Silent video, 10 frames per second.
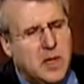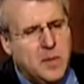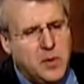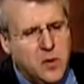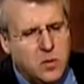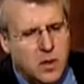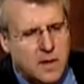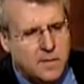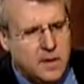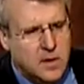people who
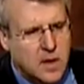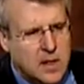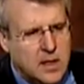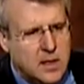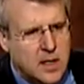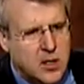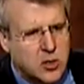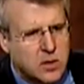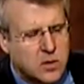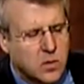loved the United
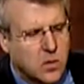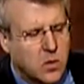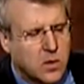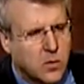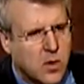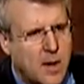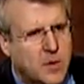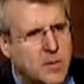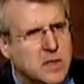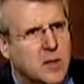Nations or were
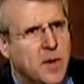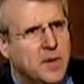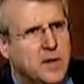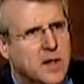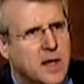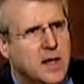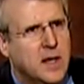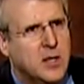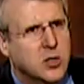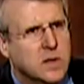optimistic about the United
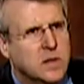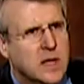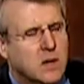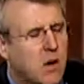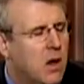Nations said,